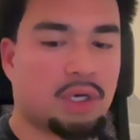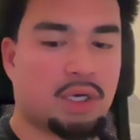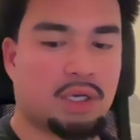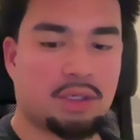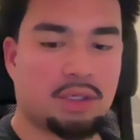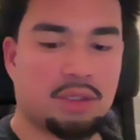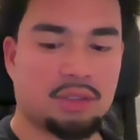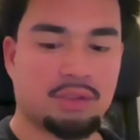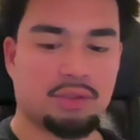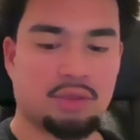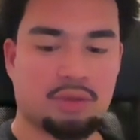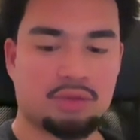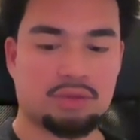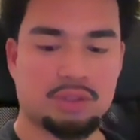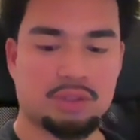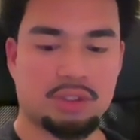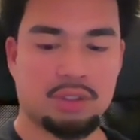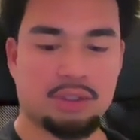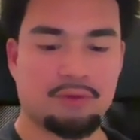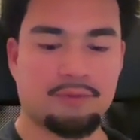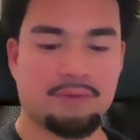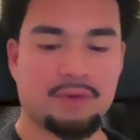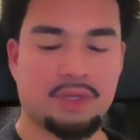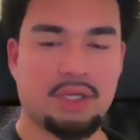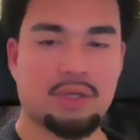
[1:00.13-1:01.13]
I'll, those are
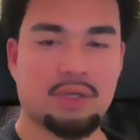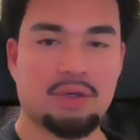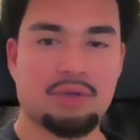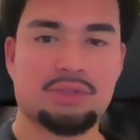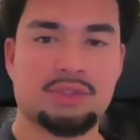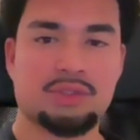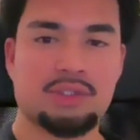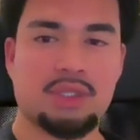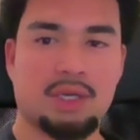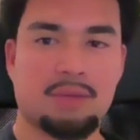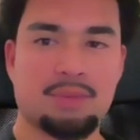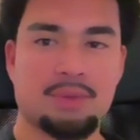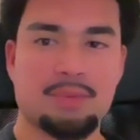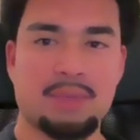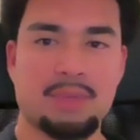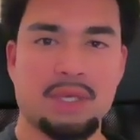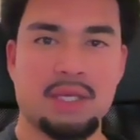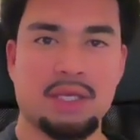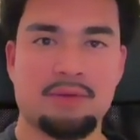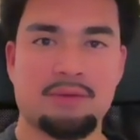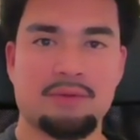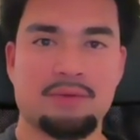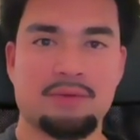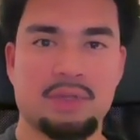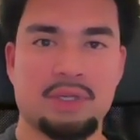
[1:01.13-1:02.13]
the videos that I'll be
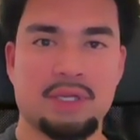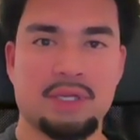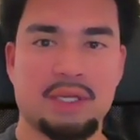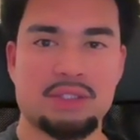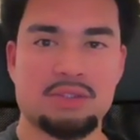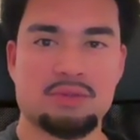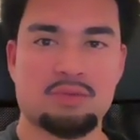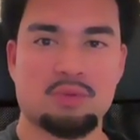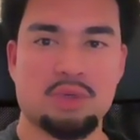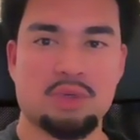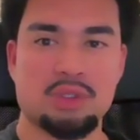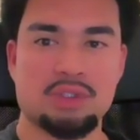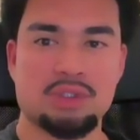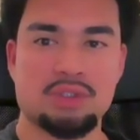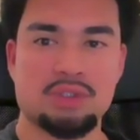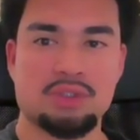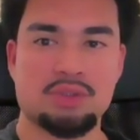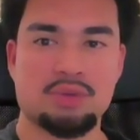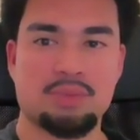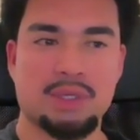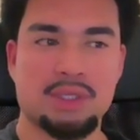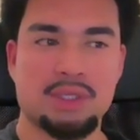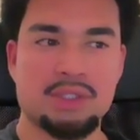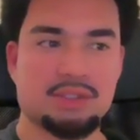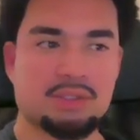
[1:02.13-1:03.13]
making for the next one to
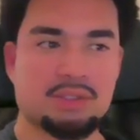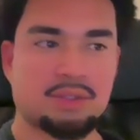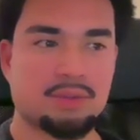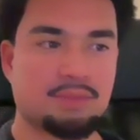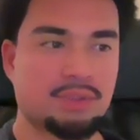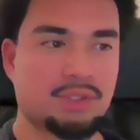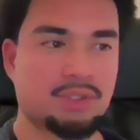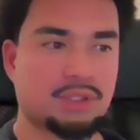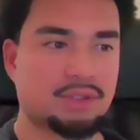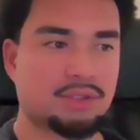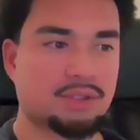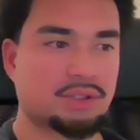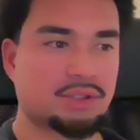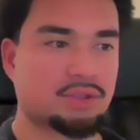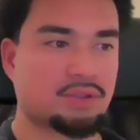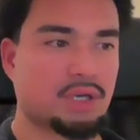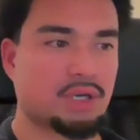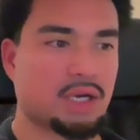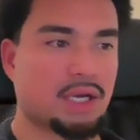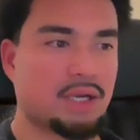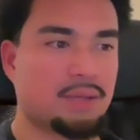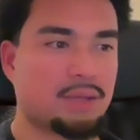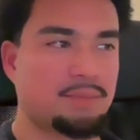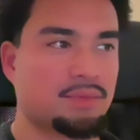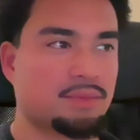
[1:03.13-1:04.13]
two months. So please
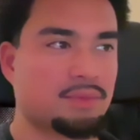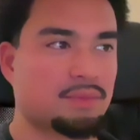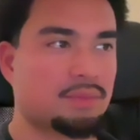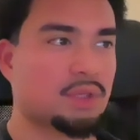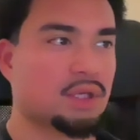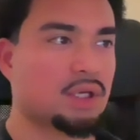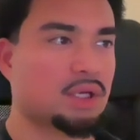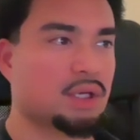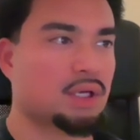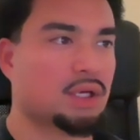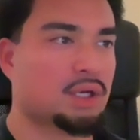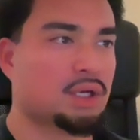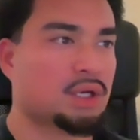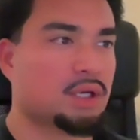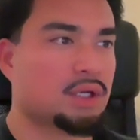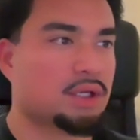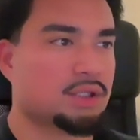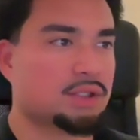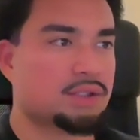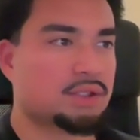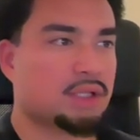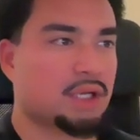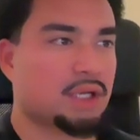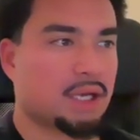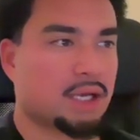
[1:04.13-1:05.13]
subscribe.
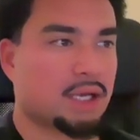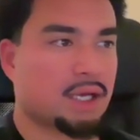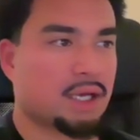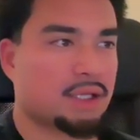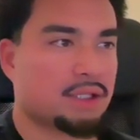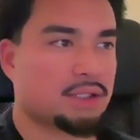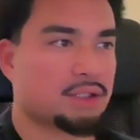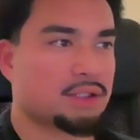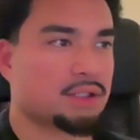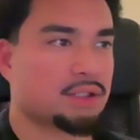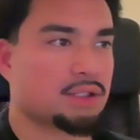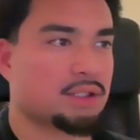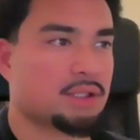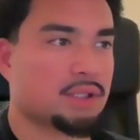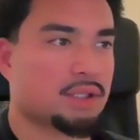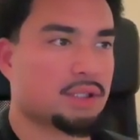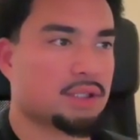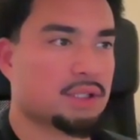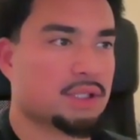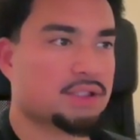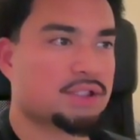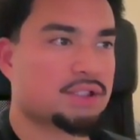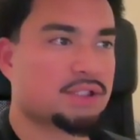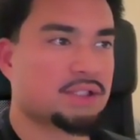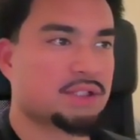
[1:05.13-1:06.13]
And
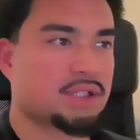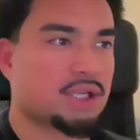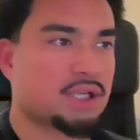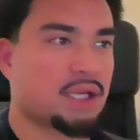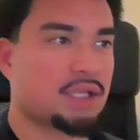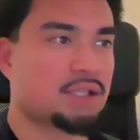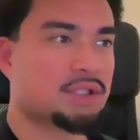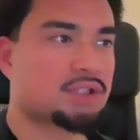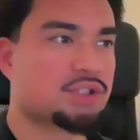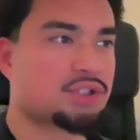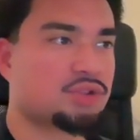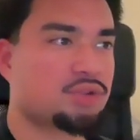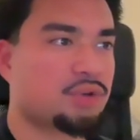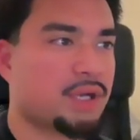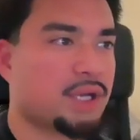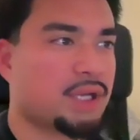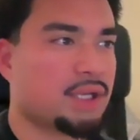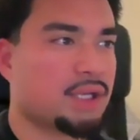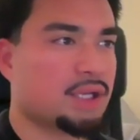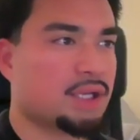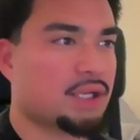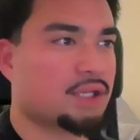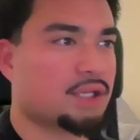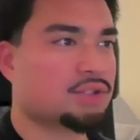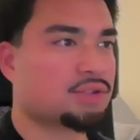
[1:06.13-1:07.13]
let's just get
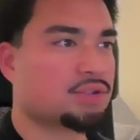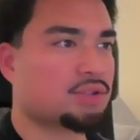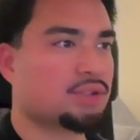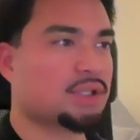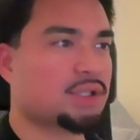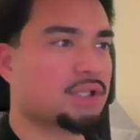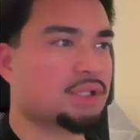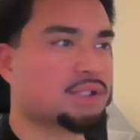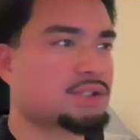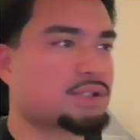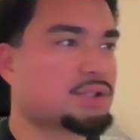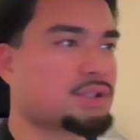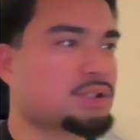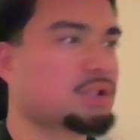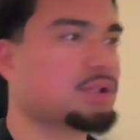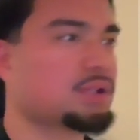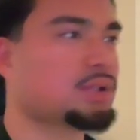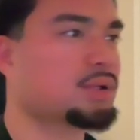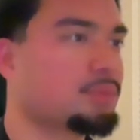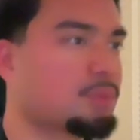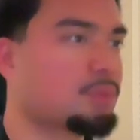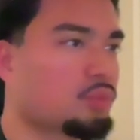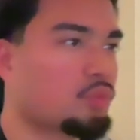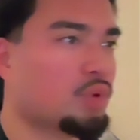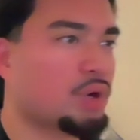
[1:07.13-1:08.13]
straight into this.
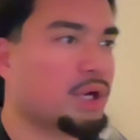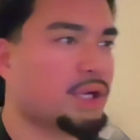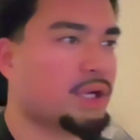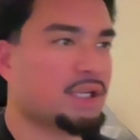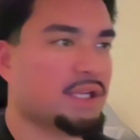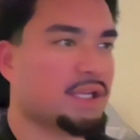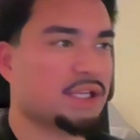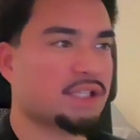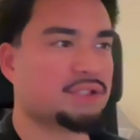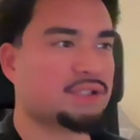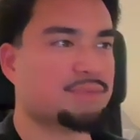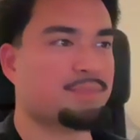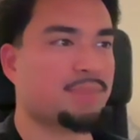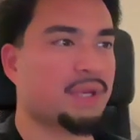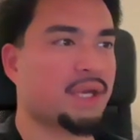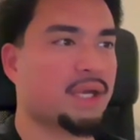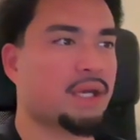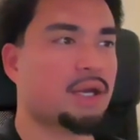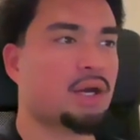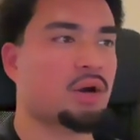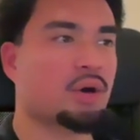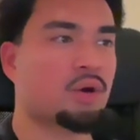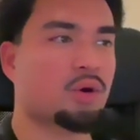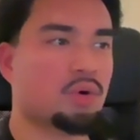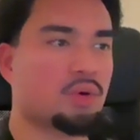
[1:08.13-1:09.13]
What is
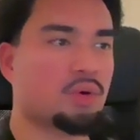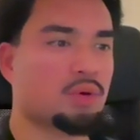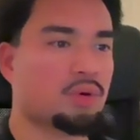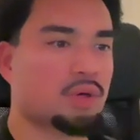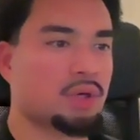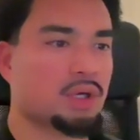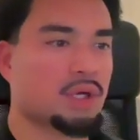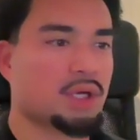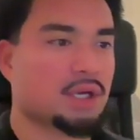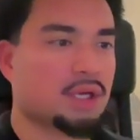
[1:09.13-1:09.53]
Big O?